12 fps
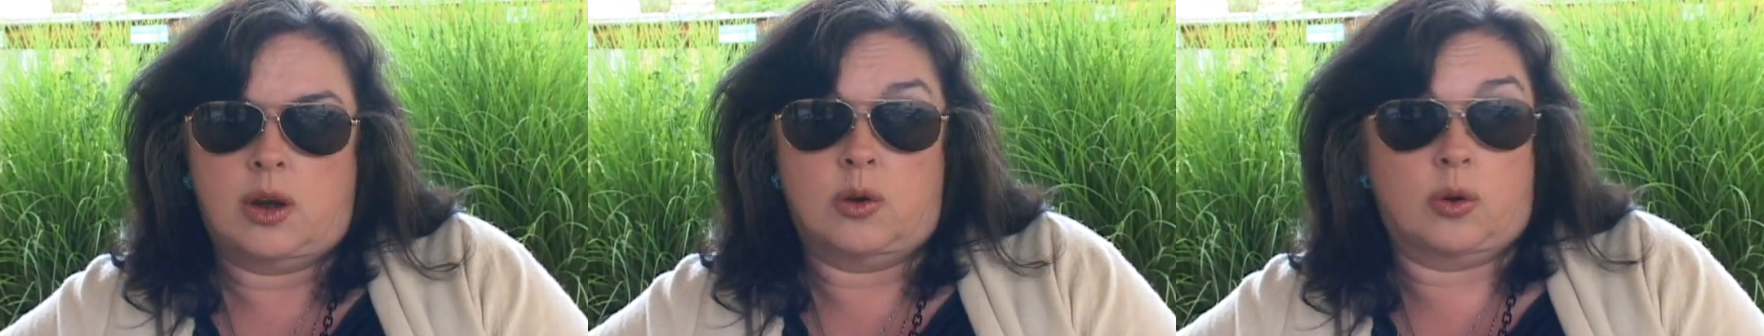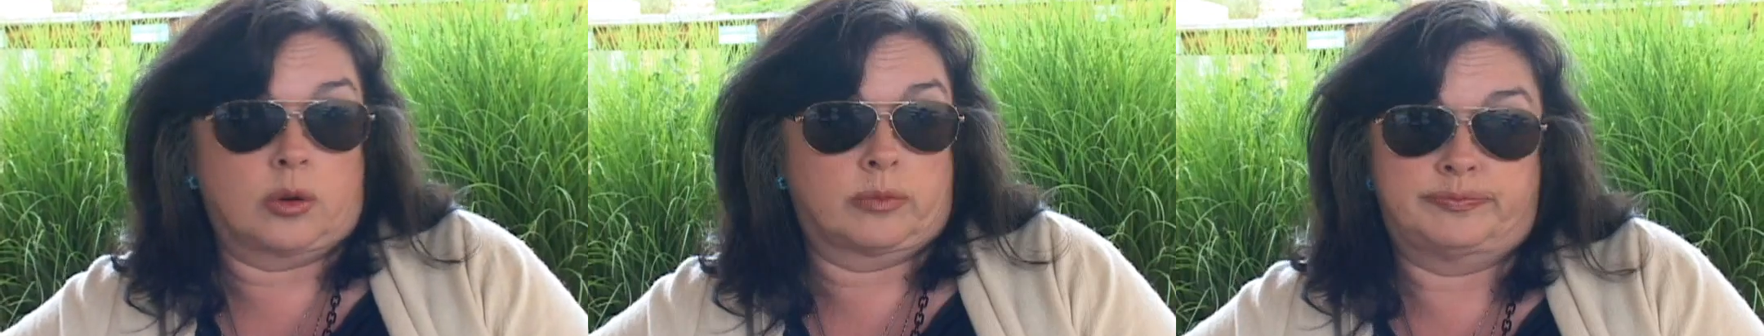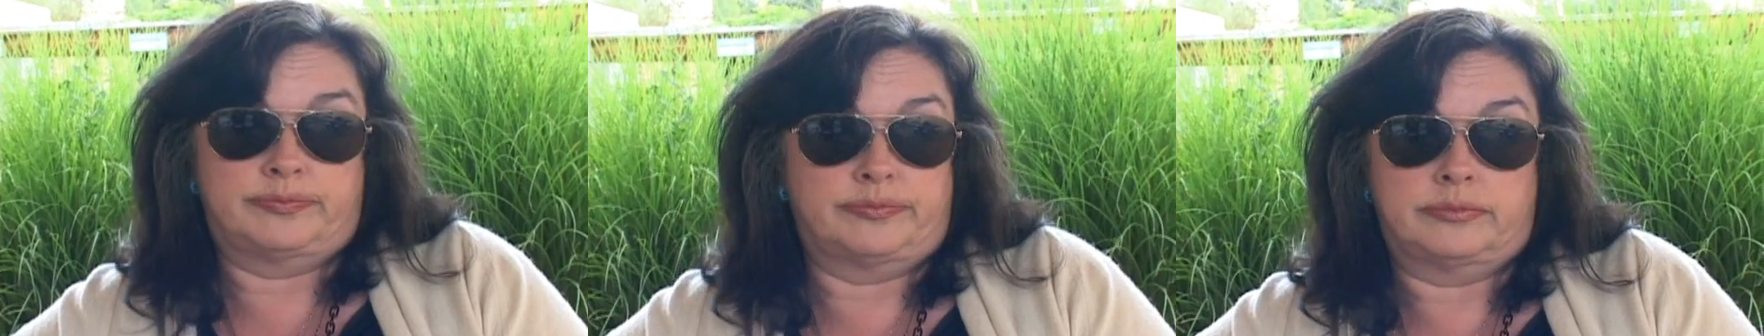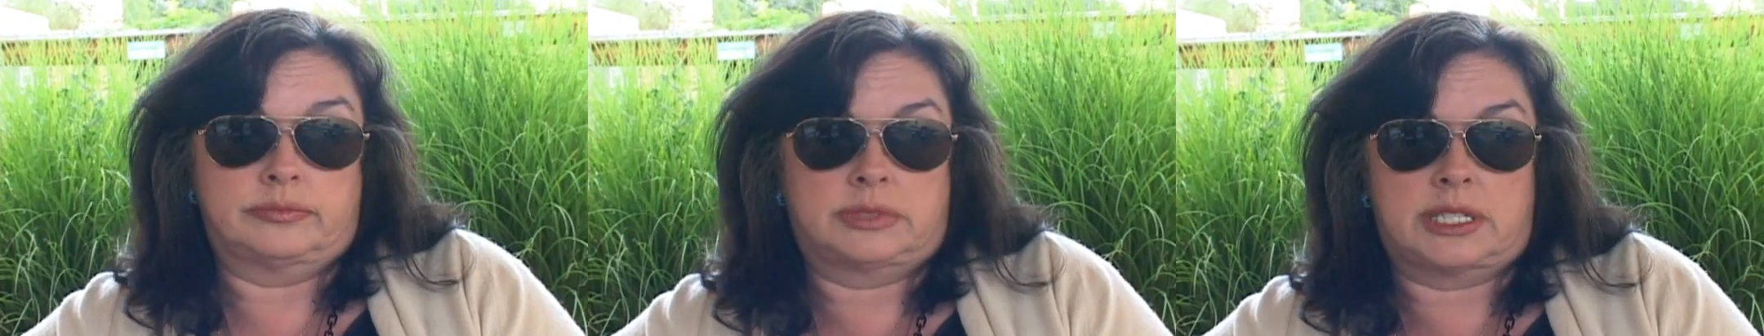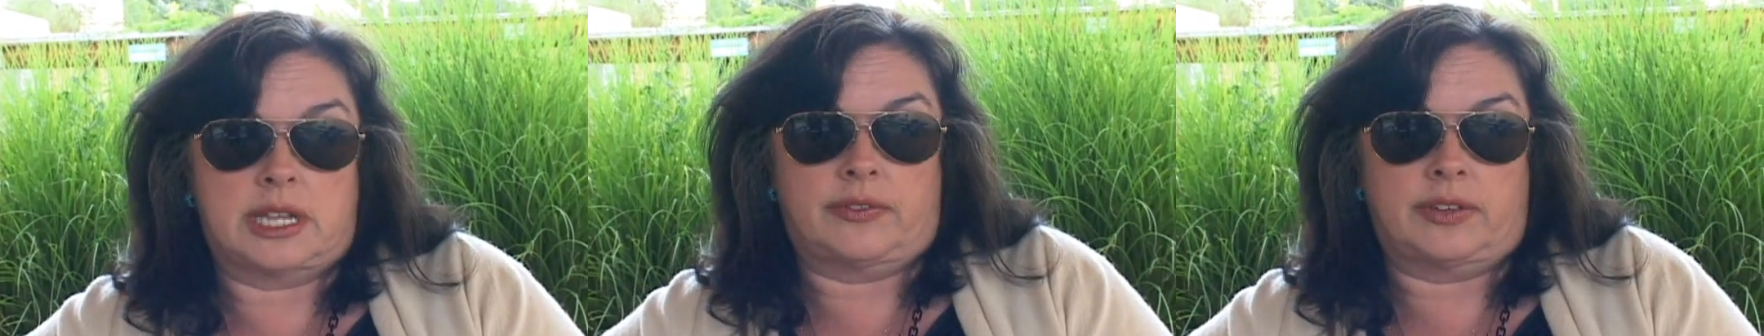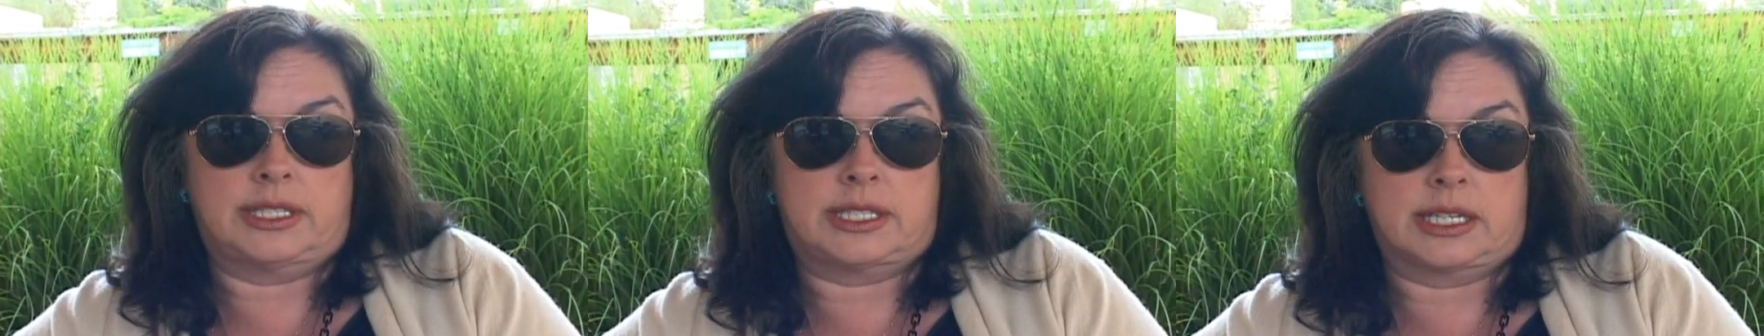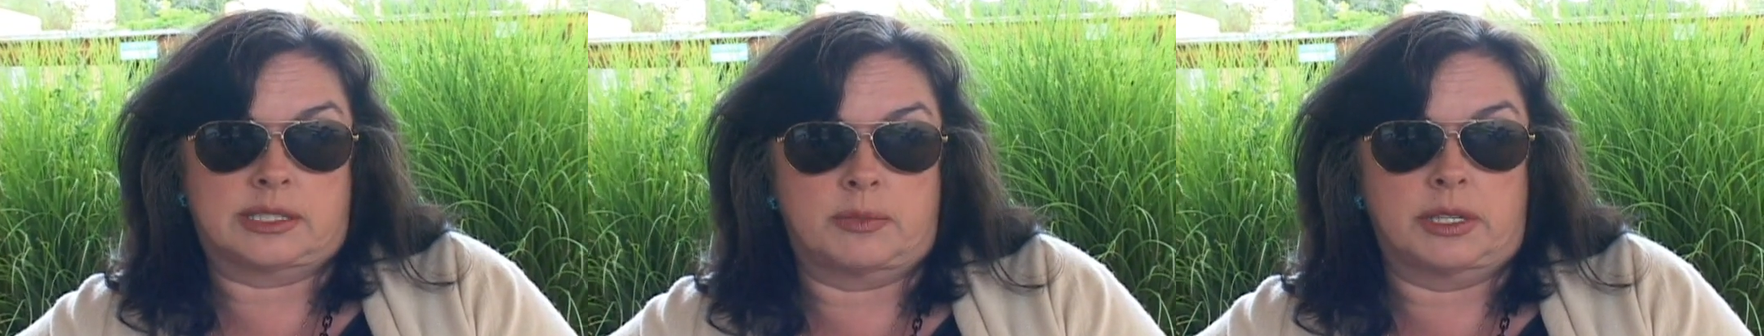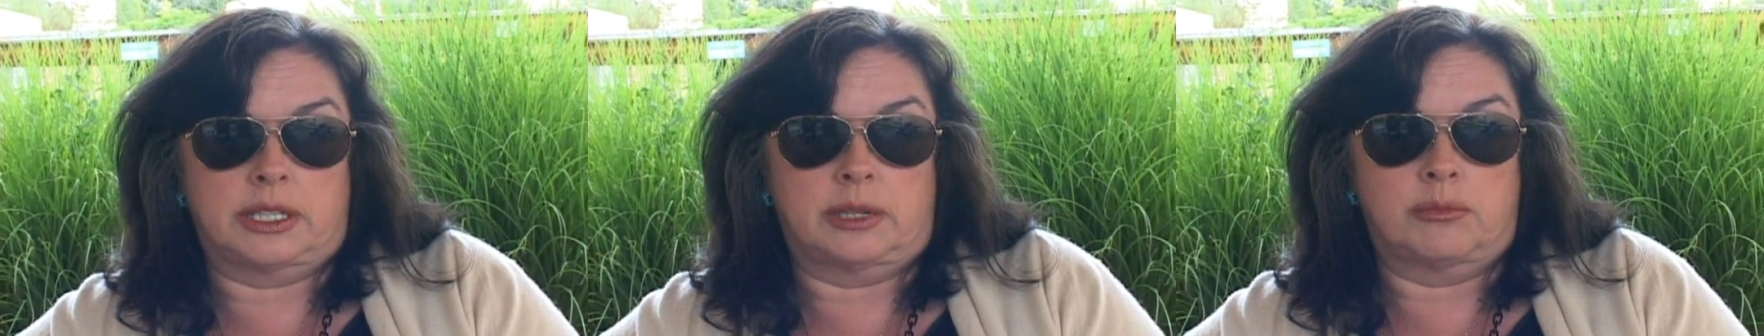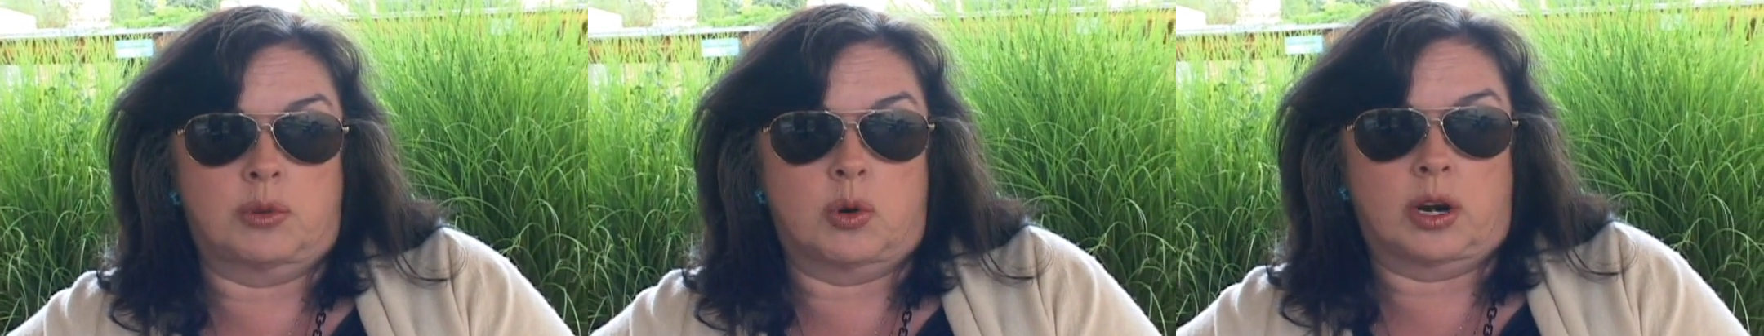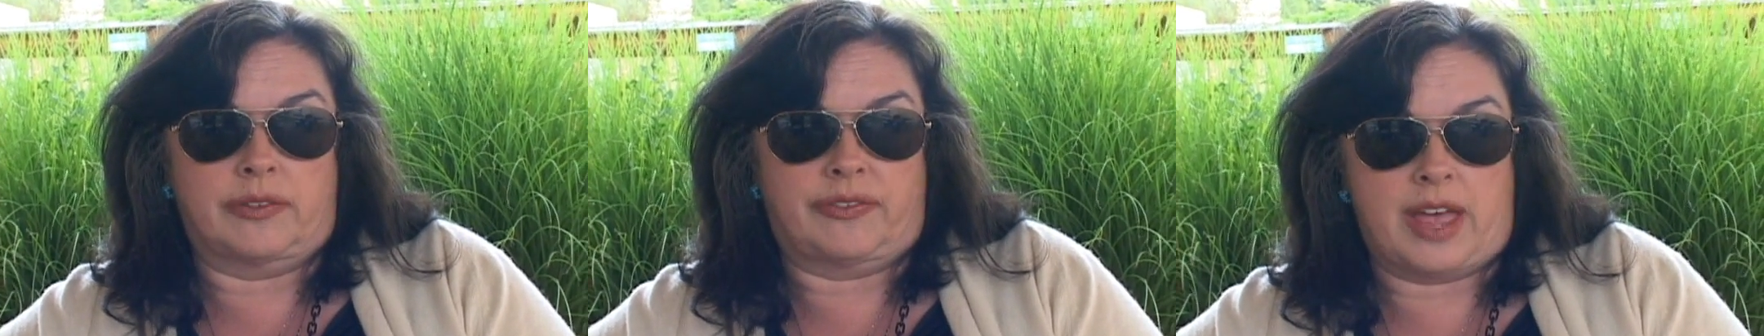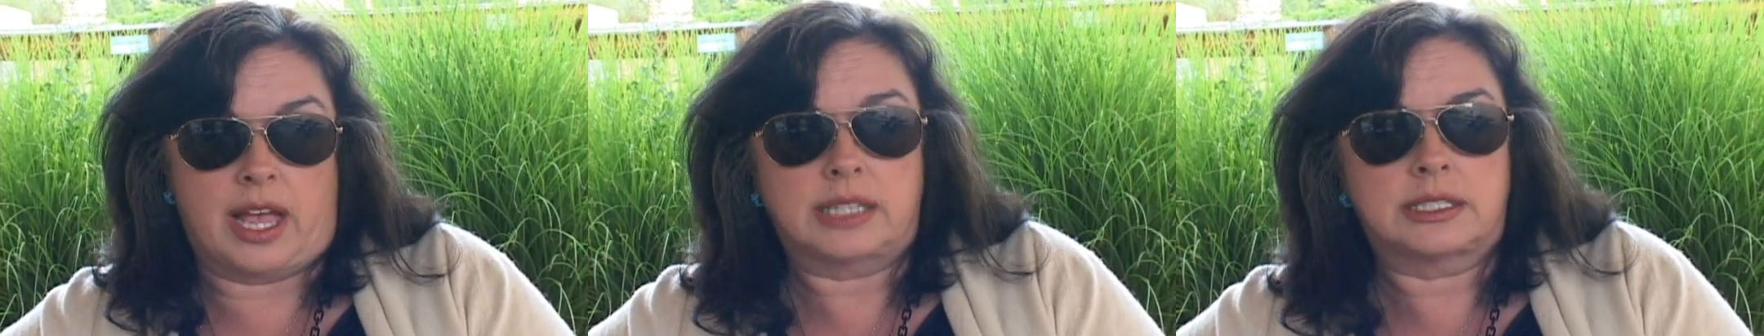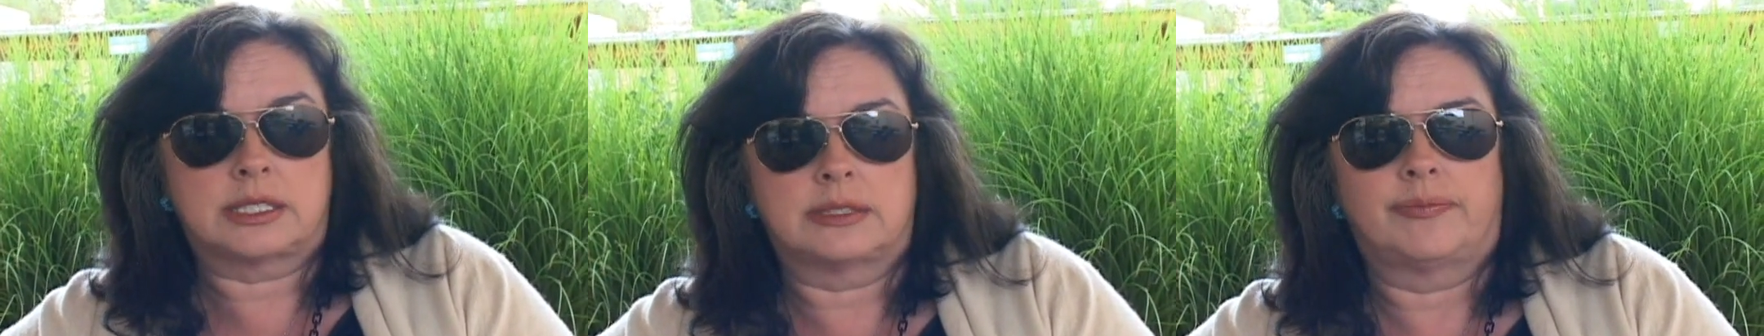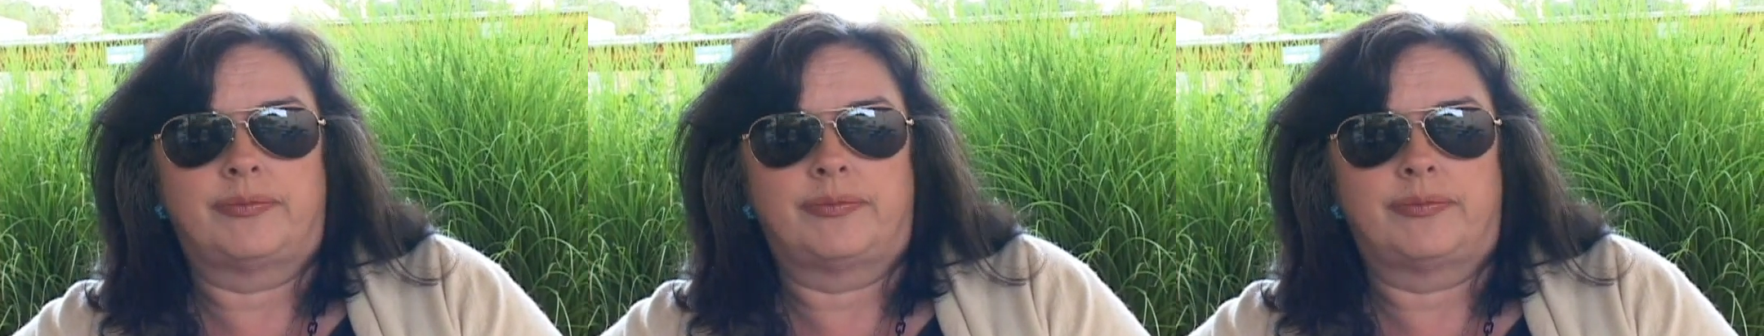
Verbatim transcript: or 76 million more effects.